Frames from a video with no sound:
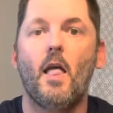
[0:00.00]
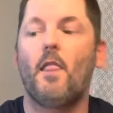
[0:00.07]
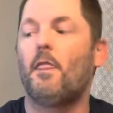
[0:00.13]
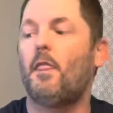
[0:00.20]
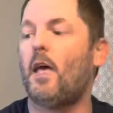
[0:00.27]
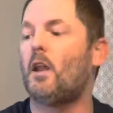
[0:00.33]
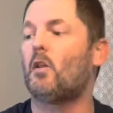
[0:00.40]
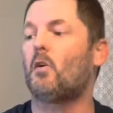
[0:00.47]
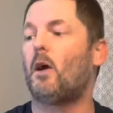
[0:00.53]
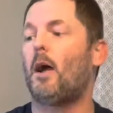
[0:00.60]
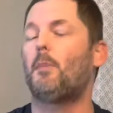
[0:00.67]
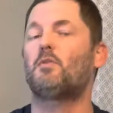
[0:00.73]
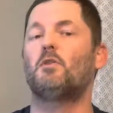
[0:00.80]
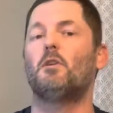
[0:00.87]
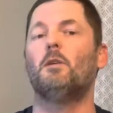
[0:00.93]
That other
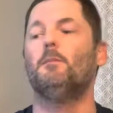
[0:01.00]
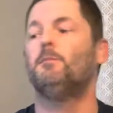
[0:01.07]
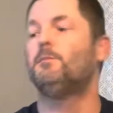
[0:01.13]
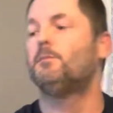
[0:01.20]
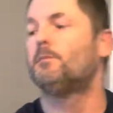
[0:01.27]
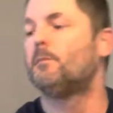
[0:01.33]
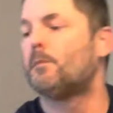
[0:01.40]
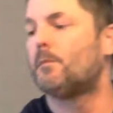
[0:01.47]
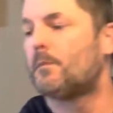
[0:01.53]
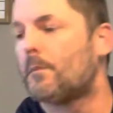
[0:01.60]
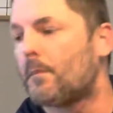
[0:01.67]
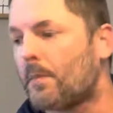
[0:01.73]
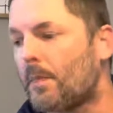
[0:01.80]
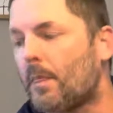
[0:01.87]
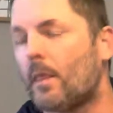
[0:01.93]
option
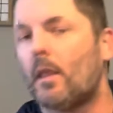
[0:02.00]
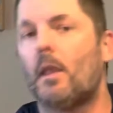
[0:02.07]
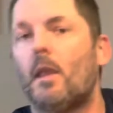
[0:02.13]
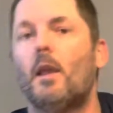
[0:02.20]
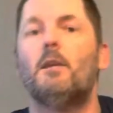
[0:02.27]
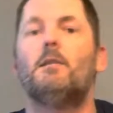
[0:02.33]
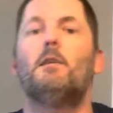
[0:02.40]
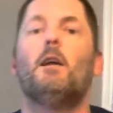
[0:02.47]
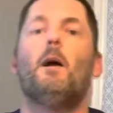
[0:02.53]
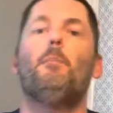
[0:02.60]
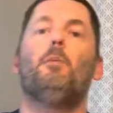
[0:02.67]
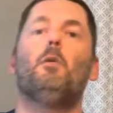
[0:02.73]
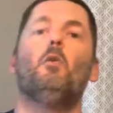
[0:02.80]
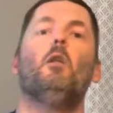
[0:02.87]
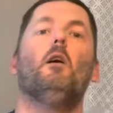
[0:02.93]
is the
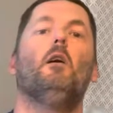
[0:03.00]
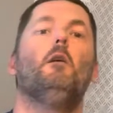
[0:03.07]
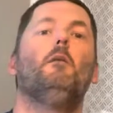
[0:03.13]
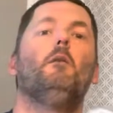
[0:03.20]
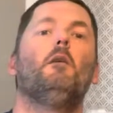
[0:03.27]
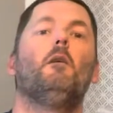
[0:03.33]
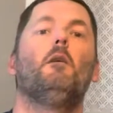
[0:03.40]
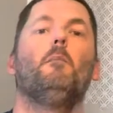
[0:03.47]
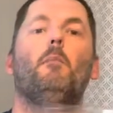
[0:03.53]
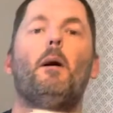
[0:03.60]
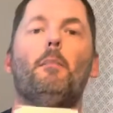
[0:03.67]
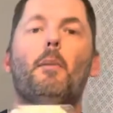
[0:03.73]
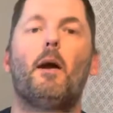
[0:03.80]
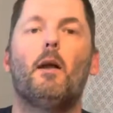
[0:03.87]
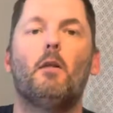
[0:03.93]
Uplula by
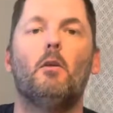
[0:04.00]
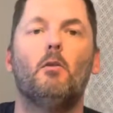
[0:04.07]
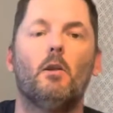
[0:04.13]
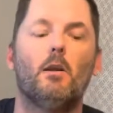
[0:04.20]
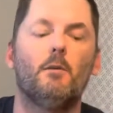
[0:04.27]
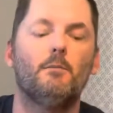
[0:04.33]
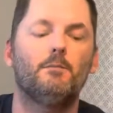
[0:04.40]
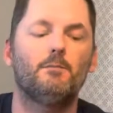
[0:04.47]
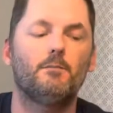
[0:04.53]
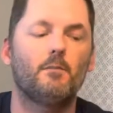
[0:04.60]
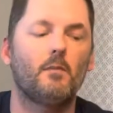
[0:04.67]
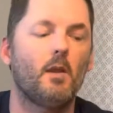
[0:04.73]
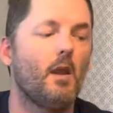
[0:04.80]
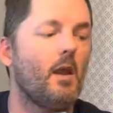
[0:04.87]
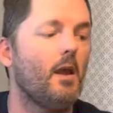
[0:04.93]
Maglula.
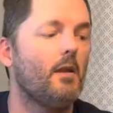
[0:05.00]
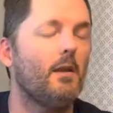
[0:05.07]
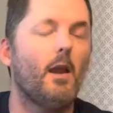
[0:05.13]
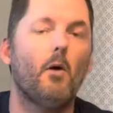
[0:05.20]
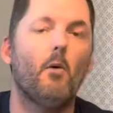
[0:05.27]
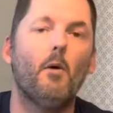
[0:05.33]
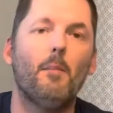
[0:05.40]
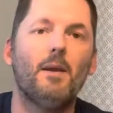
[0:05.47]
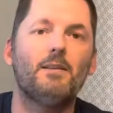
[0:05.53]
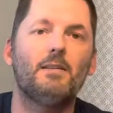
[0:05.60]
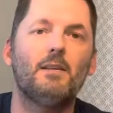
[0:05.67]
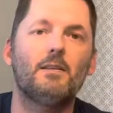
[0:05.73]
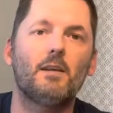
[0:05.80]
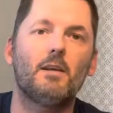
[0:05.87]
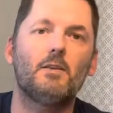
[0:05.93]
Now what makes
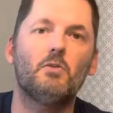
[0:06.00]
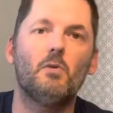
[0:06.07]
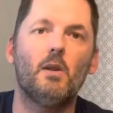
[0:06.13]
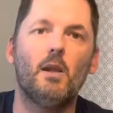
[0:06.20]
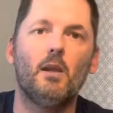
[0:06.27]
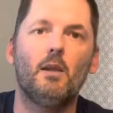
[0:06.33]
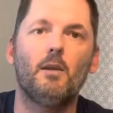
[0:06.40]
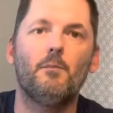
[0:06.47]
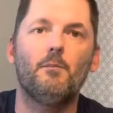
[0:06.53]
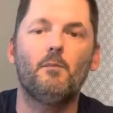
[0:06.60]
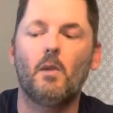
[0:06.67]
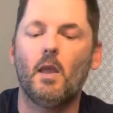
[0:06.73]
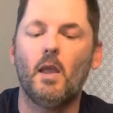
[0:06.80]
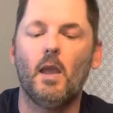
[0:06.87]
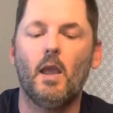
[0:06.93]
these guys unique
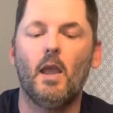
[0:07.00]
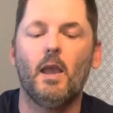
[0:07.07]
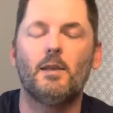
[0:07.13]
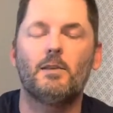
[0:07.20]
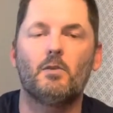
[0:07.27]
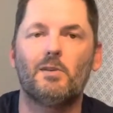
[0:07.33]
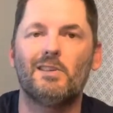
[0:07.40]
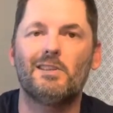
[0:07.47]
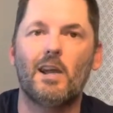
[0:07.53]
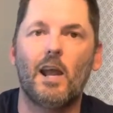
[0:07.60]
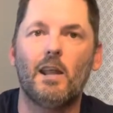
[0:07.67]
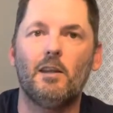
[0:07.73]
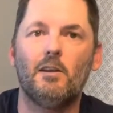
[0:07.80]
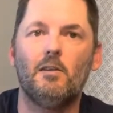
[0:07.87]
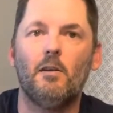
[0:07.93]
is they're
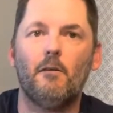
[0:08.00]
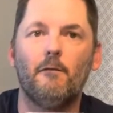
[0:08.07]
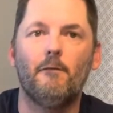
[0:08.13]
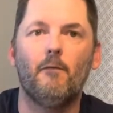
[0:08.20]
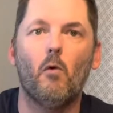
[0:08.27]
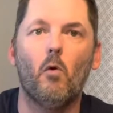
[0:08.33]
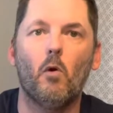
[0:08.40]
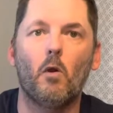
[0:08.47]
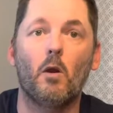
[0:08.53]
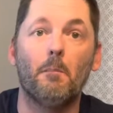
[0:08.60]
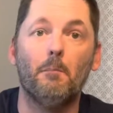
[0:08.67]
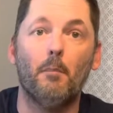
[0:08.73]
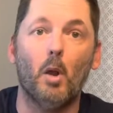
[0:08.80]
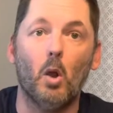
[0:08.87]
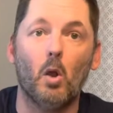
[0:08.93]
designed for
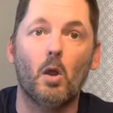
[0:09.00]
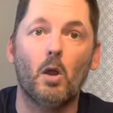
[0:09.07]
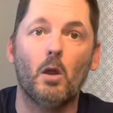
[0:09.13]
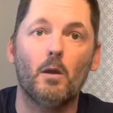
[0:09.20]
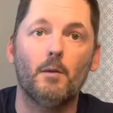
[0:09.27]
bulk.